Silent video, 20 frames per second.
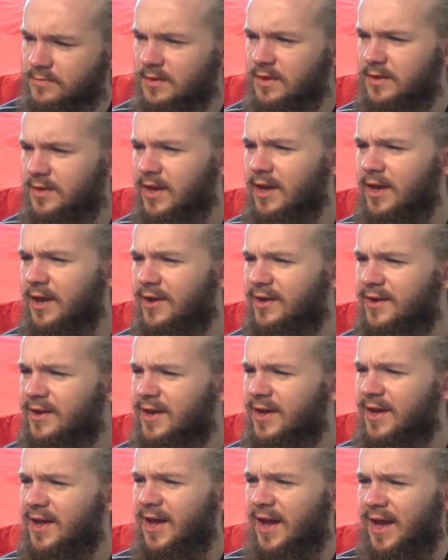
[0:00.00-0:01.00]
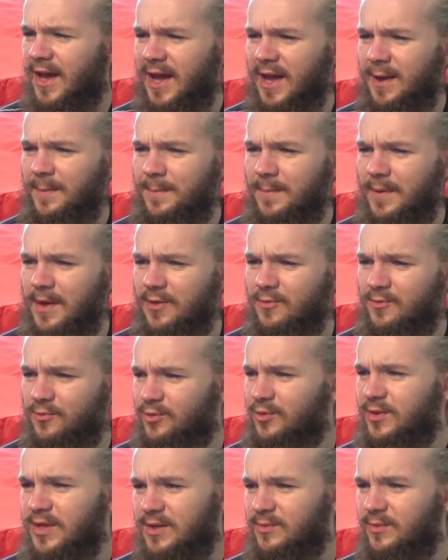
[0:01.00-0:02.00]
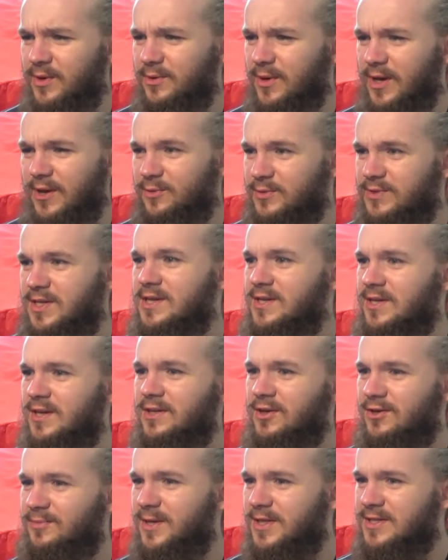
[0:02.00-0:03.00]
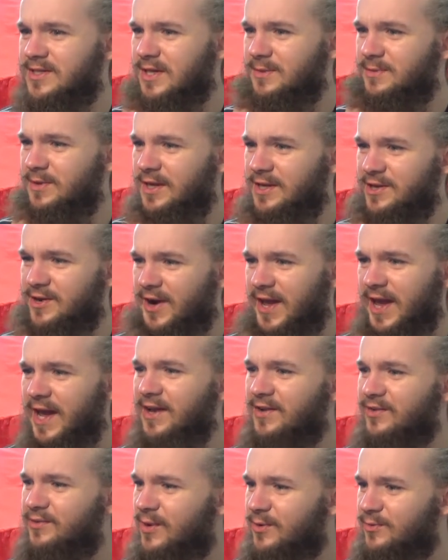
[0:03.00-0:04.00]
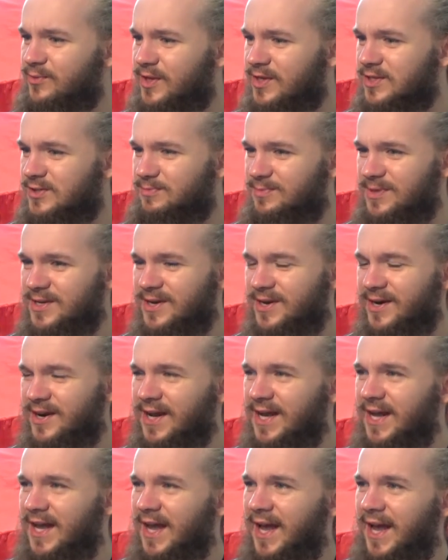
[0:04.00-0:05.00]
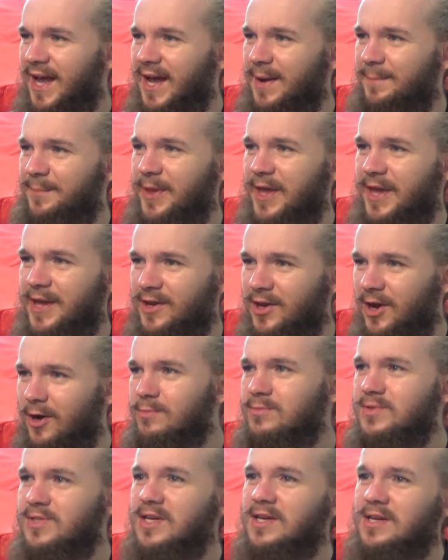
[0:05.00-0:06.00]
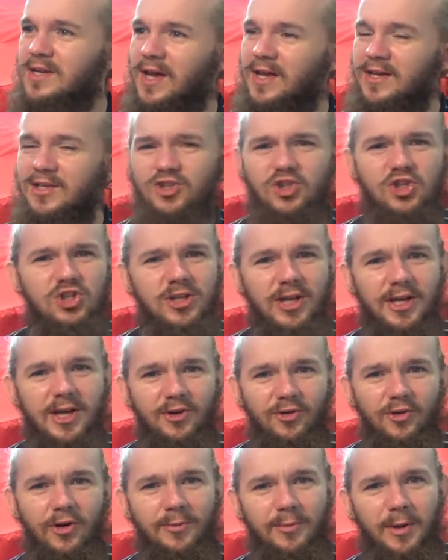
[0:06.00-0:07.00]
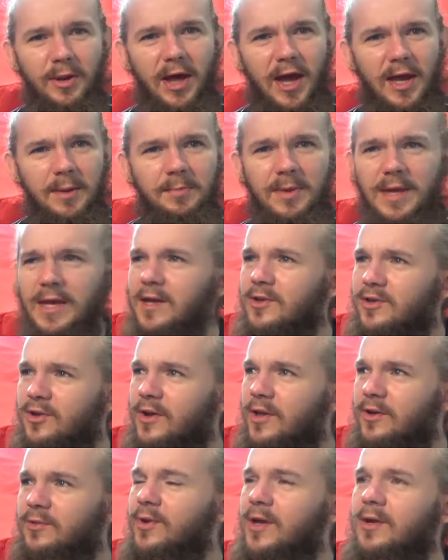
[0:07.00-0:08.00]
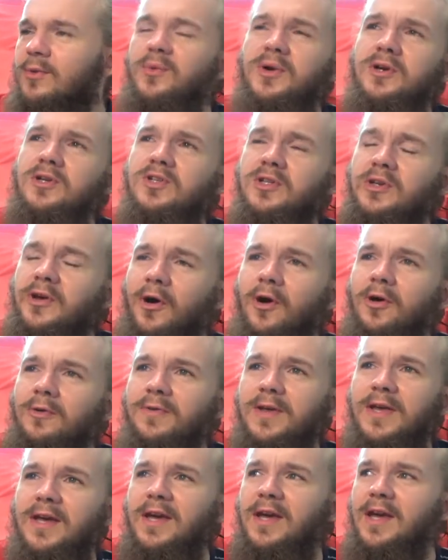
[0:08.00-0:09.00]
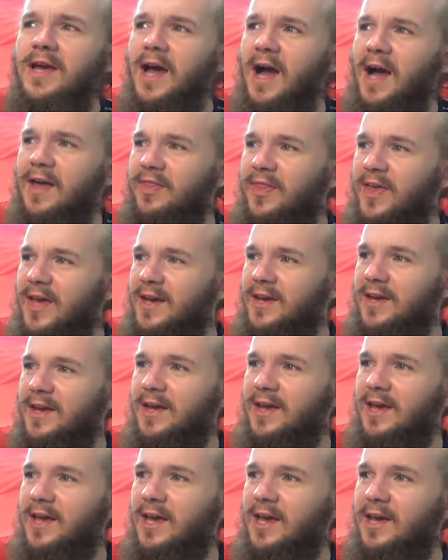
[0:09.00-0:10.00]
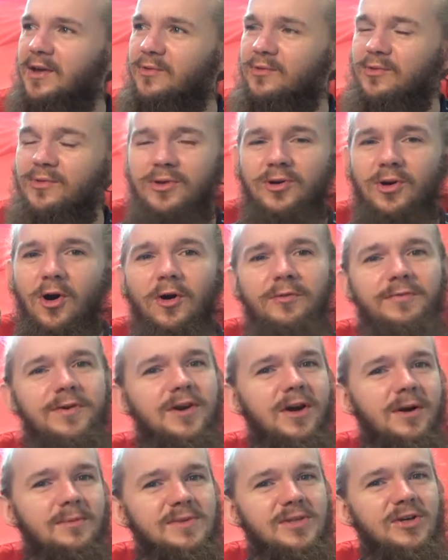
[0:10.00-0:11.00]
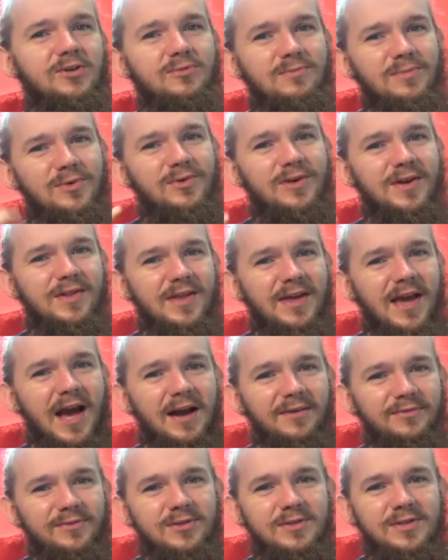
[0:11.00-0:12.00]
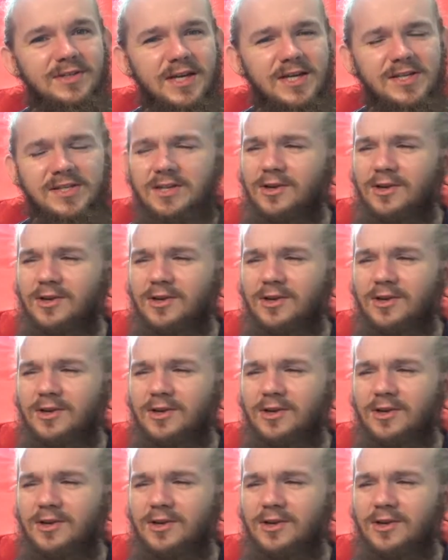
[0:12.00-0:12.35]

Yeah, it really will. It will take you a little bit of time to get your head around this beer. It comes in and it's just like a normal IPA, and you're like, right, where's the coffee? And then the coffee comes out more in the aftertaste.